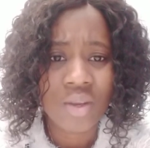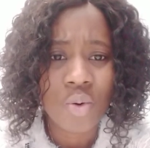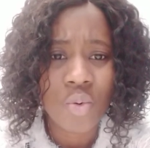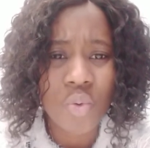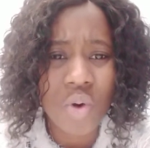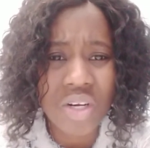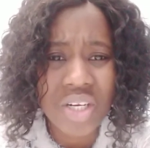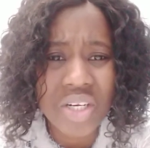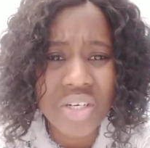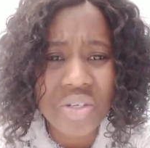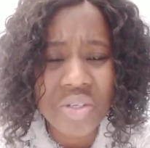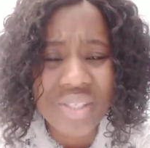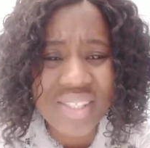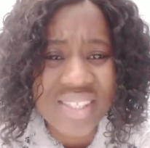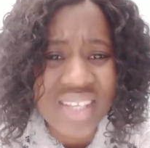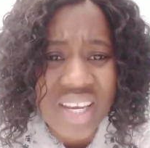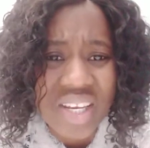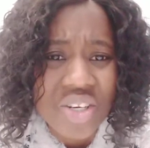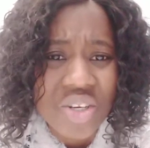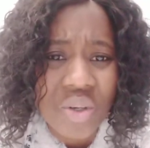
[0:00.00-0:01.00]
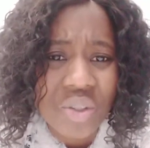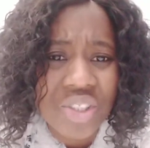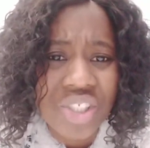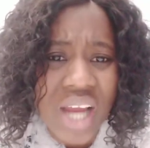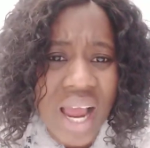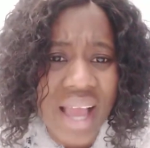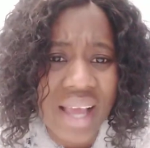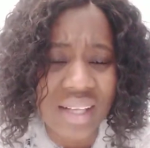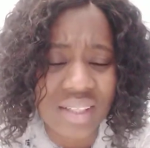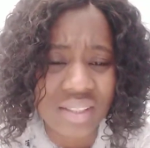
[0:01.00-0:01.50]
What did you see in your
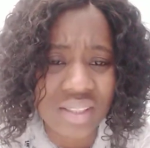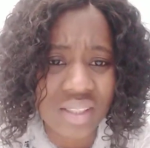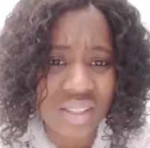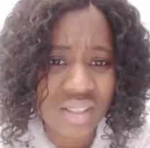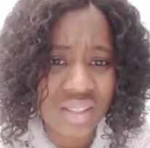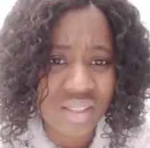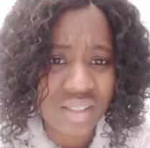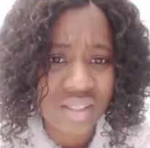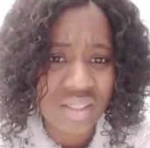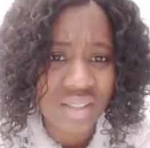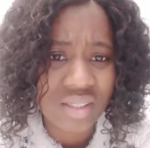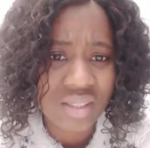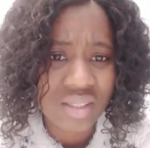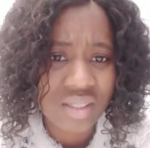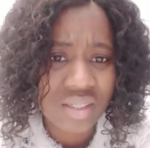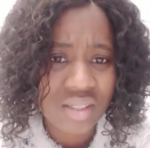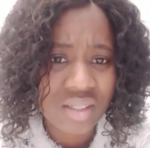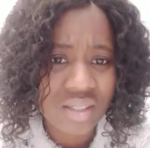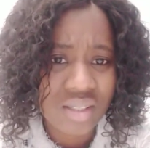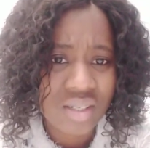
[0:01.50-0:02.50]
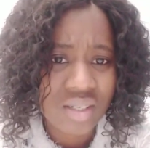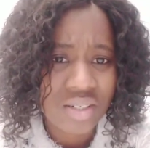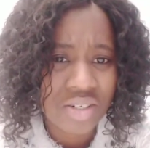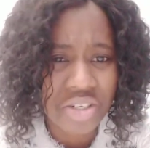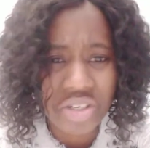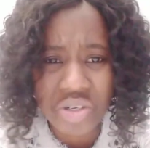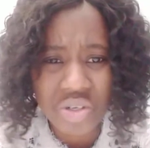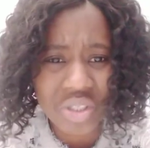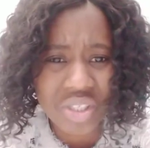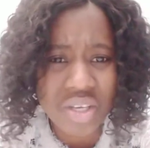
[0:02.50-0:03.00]
child?
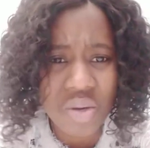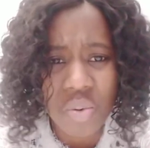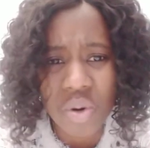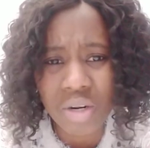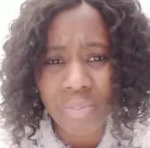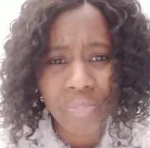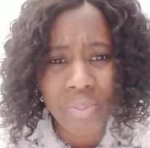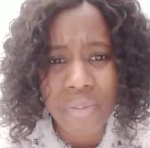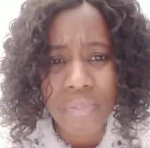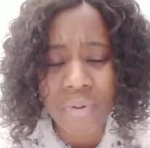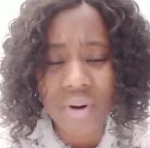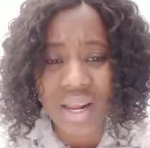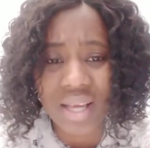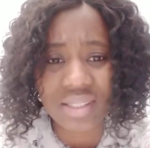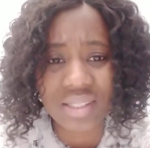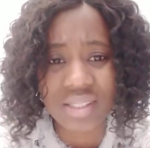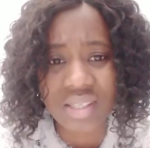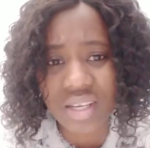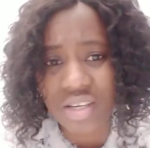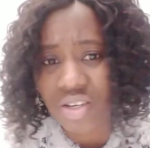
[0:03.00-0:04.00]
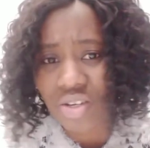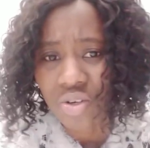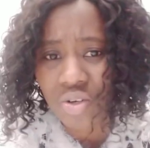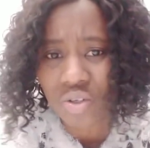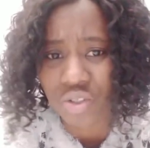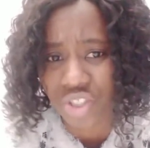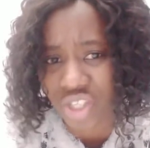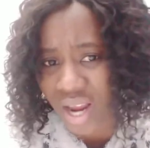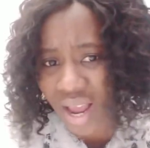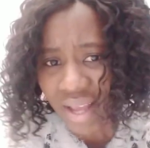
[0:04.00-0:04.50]
Did you see what people are seeing in
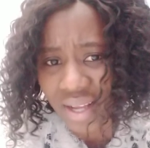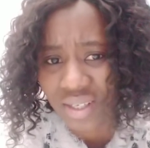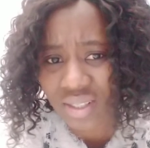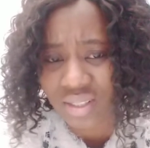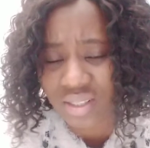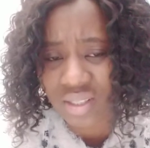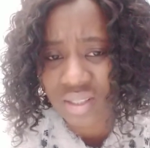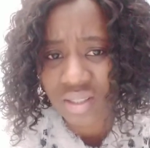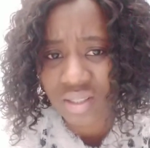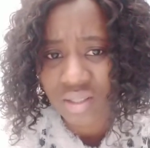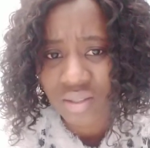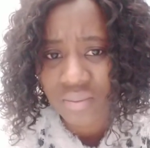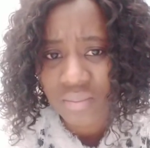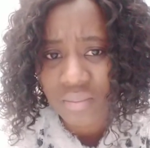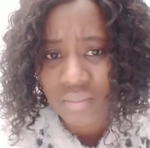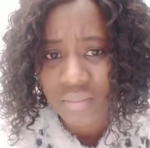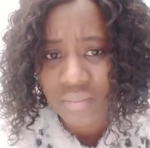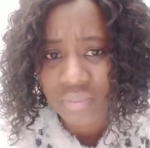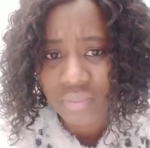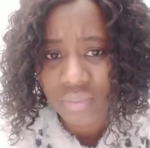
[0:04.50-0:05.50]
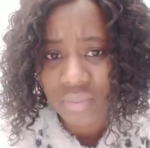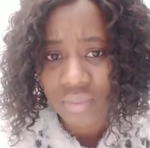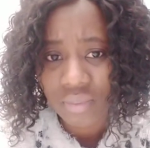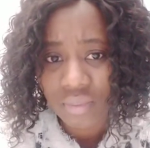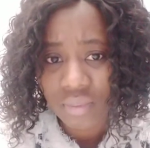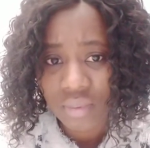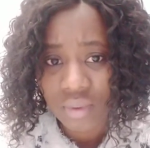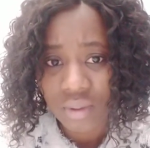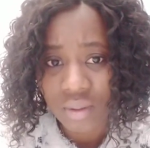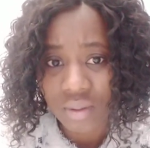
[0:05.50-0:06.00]
your child?
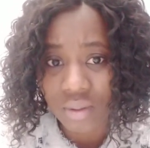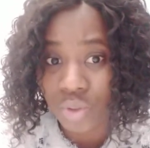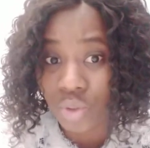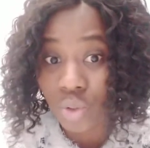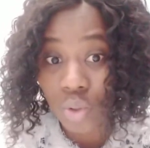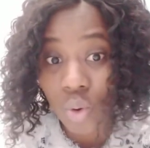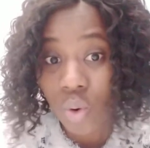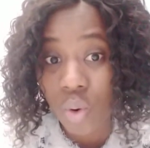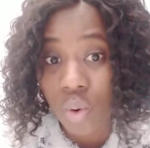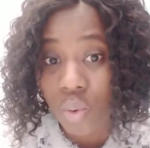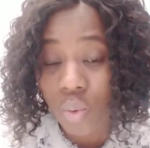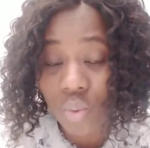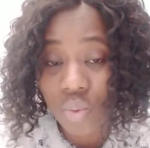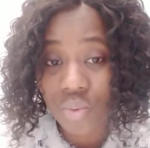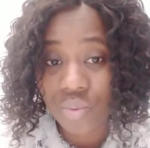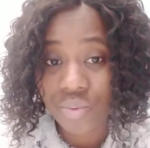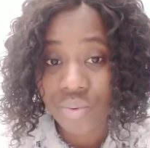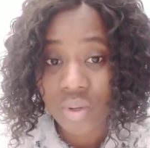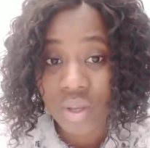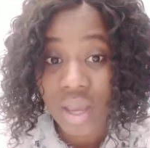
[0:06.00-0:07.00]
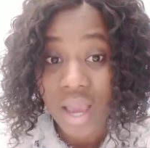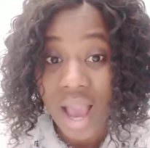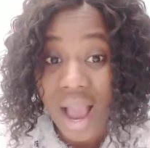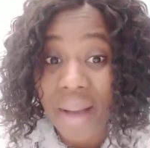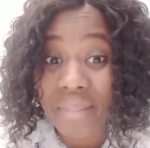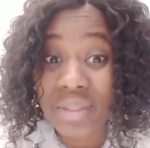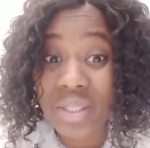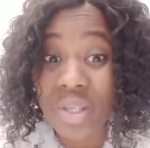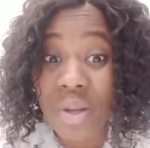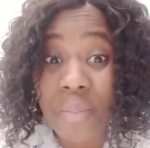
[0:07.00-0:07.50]
No.
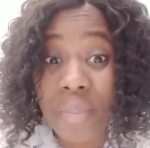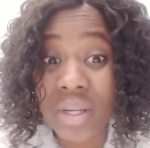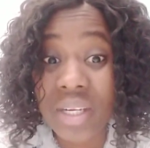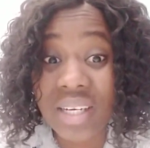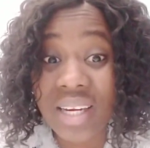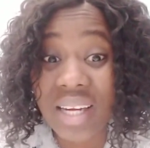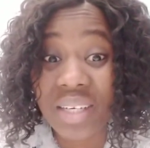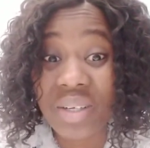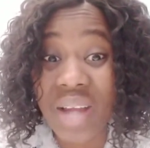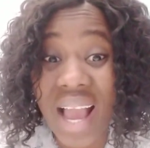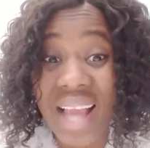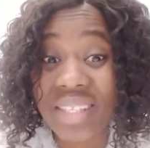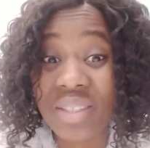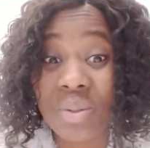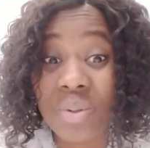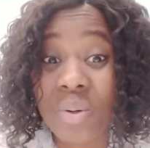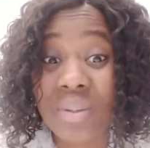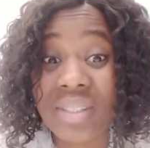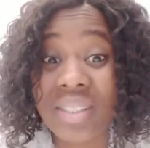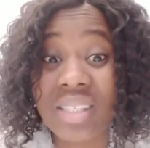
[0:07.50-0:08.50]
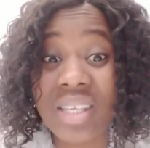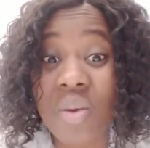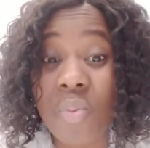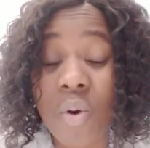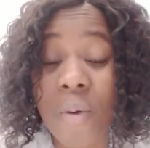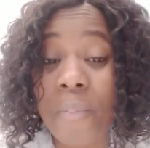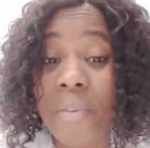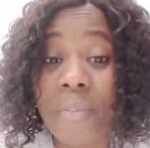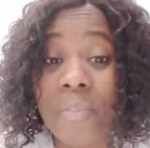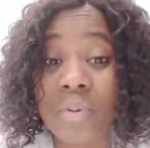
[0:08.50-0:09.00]
I'm somebody that I do not see
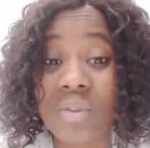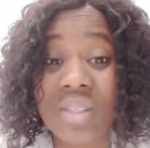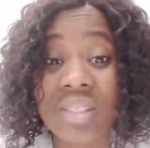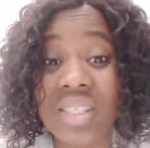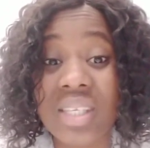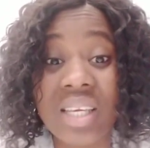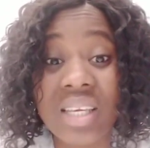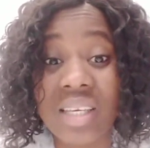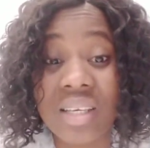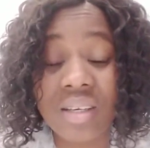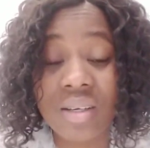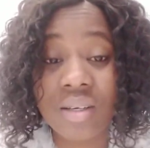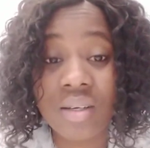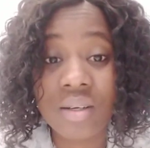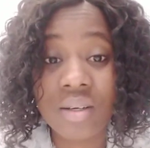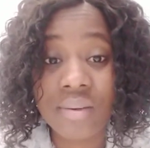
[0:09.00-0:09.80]
what people see.